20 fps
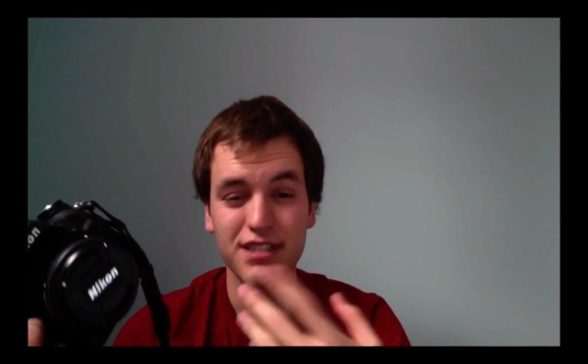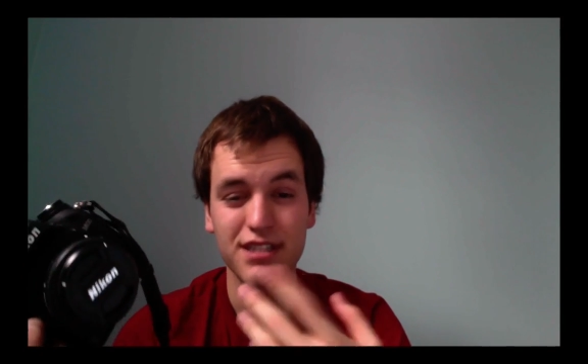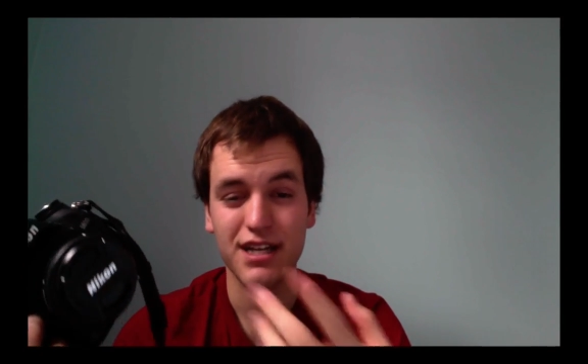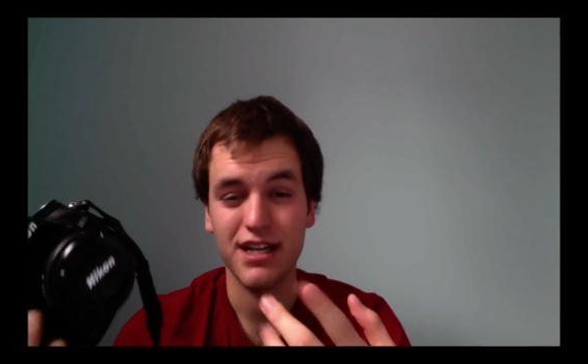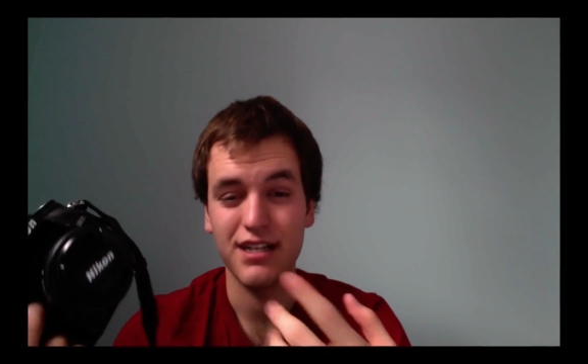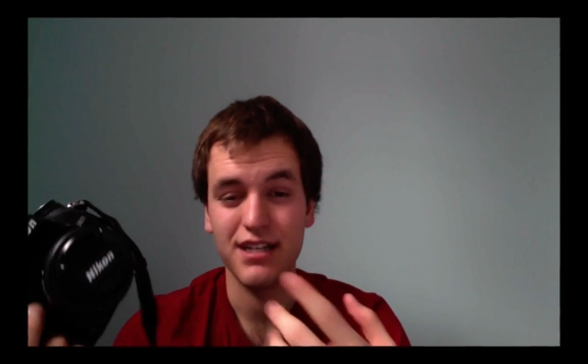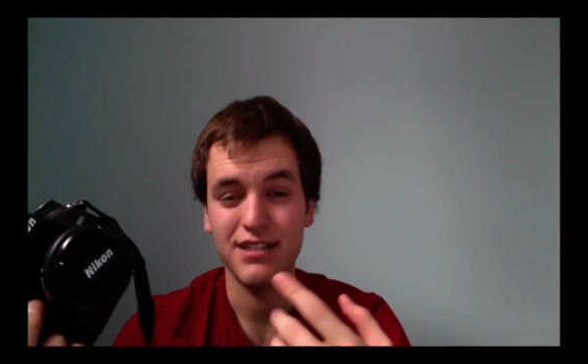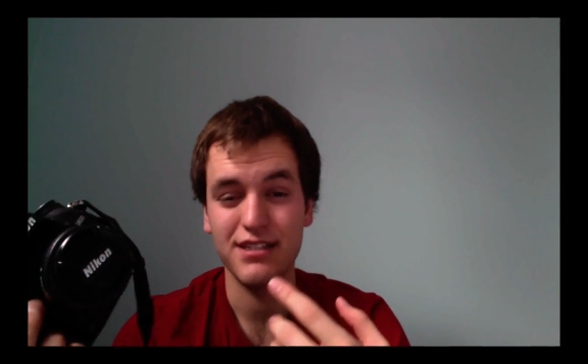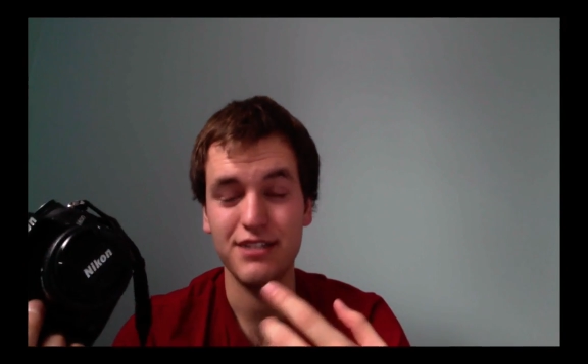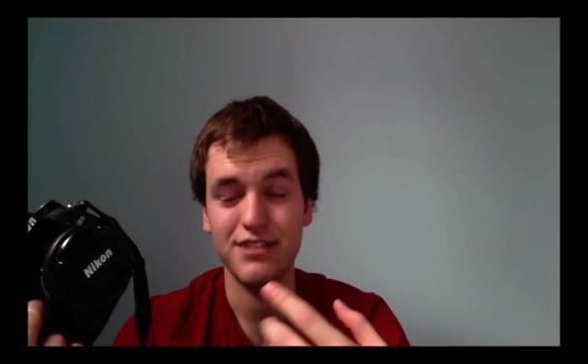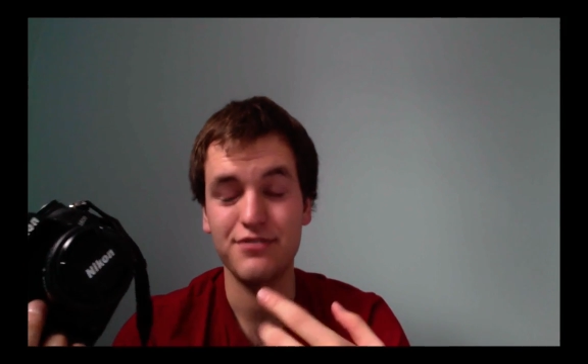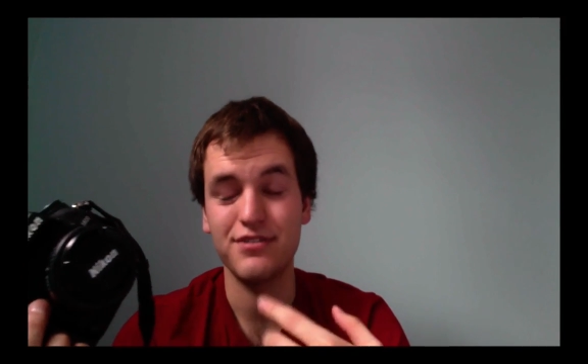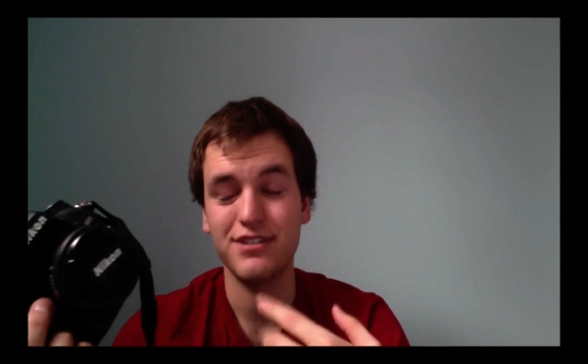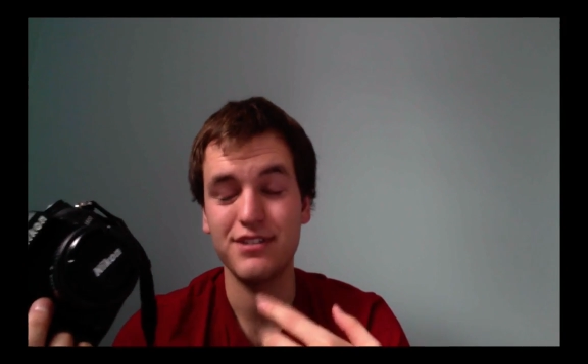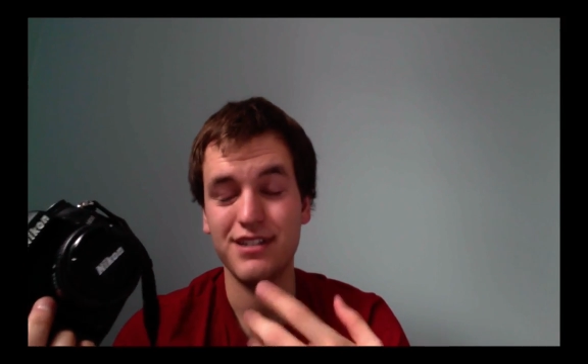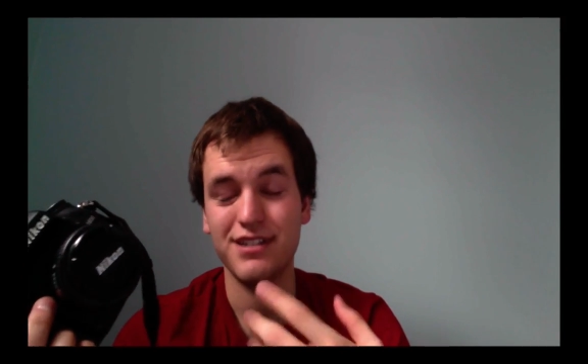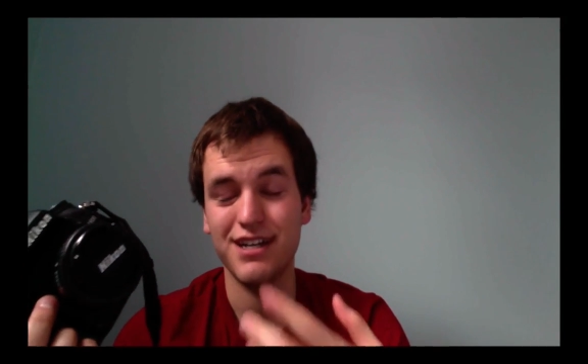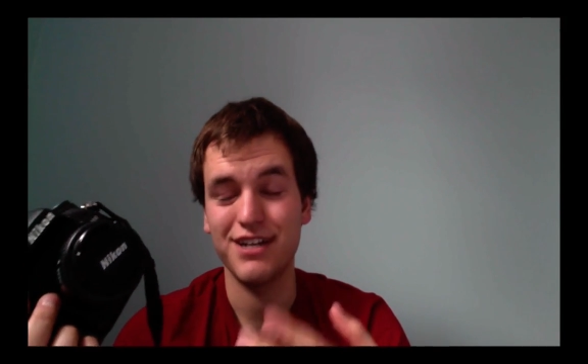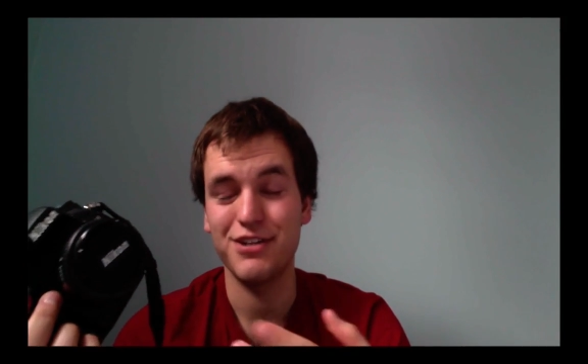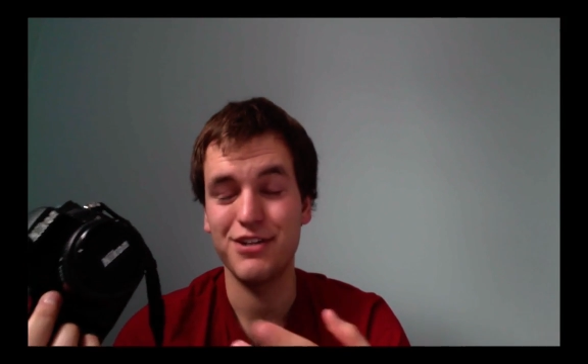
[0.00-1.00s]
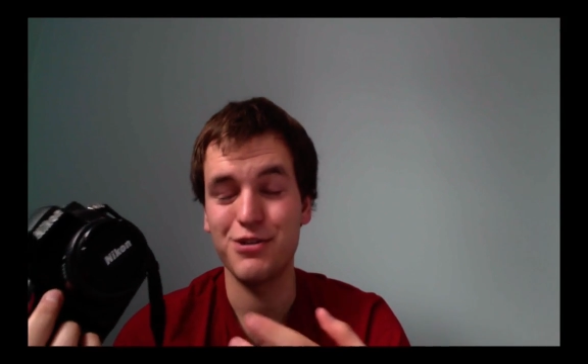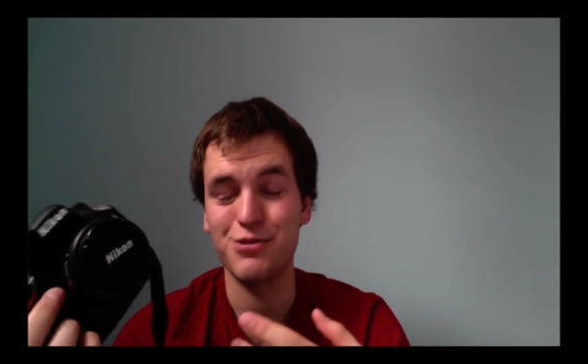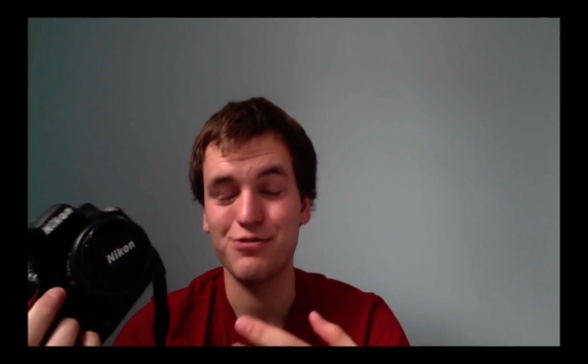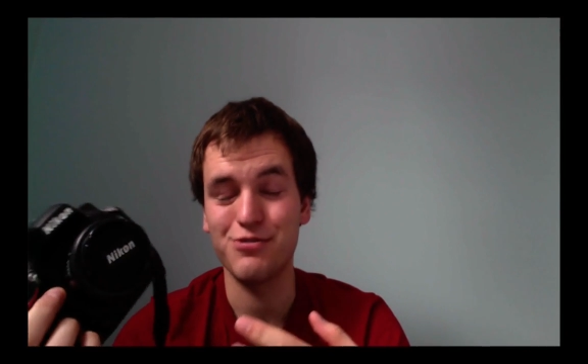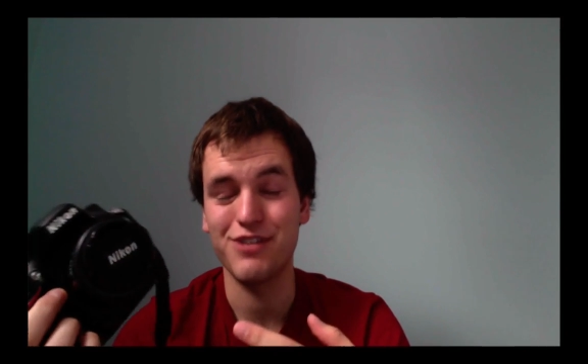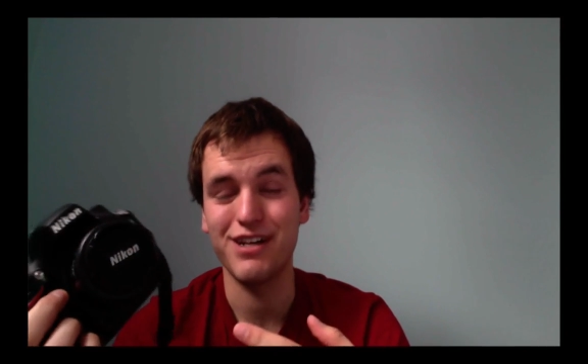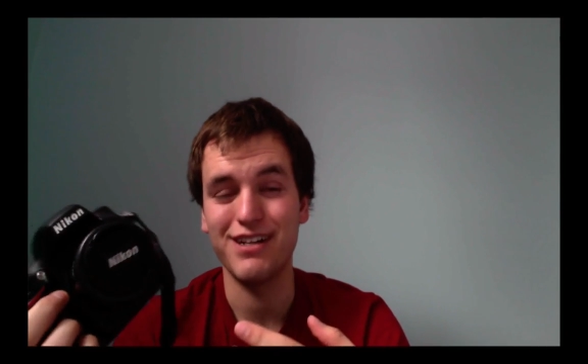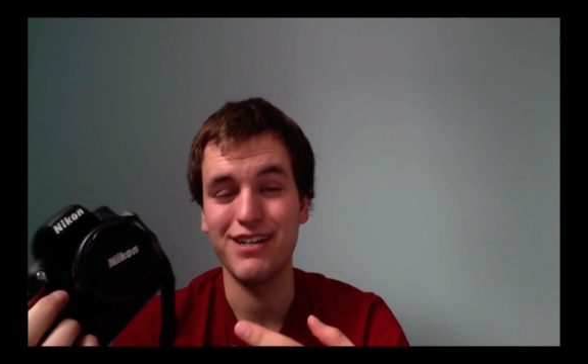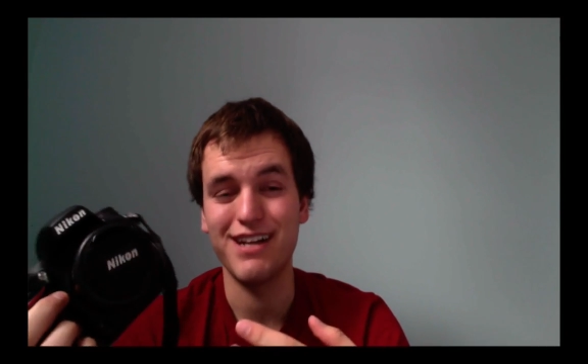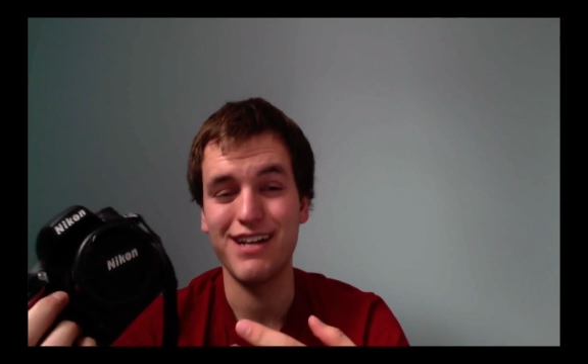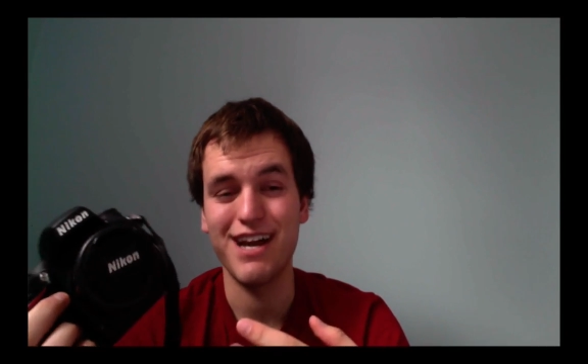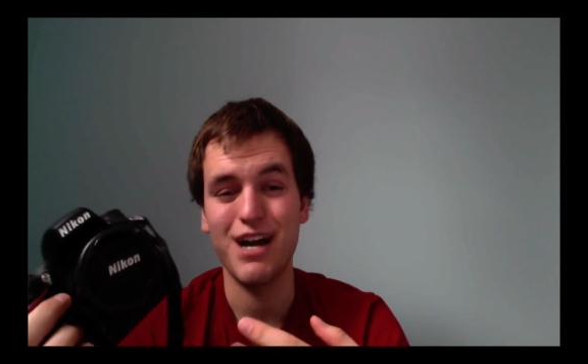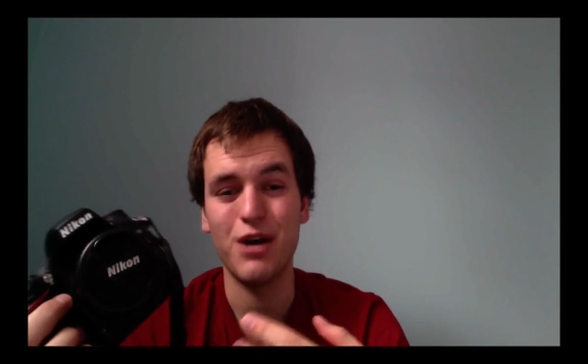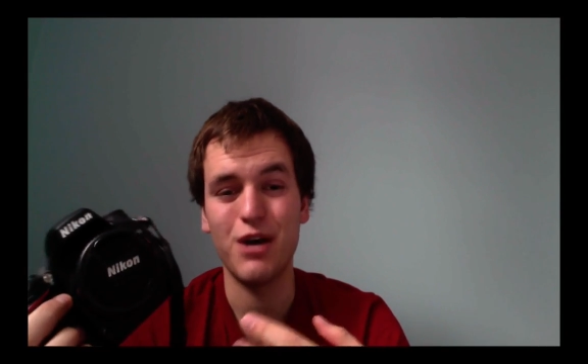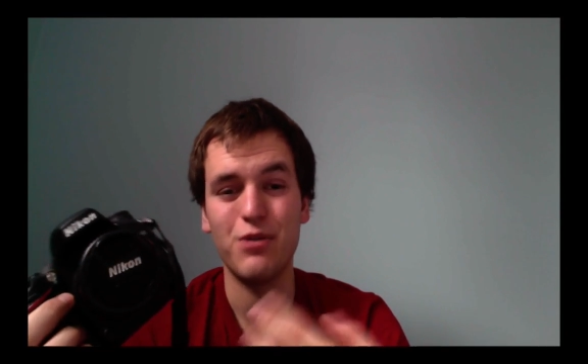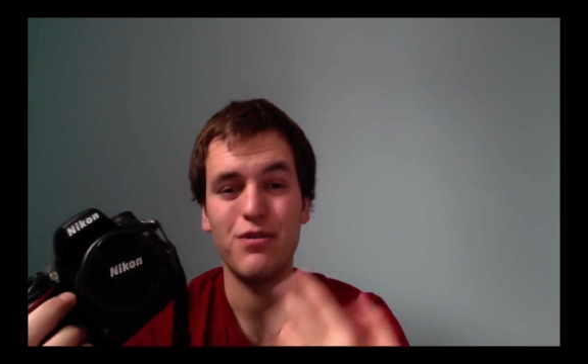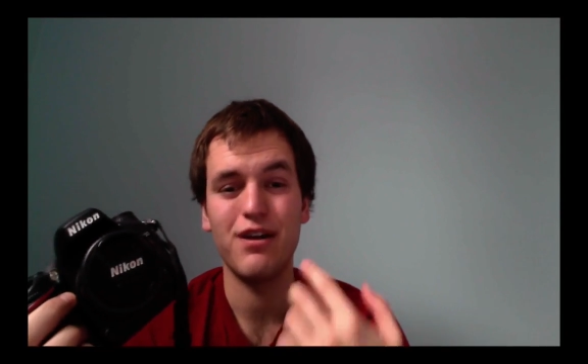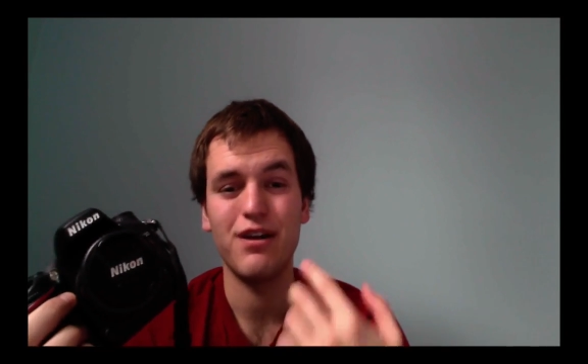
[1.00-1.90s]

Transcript: I know right now.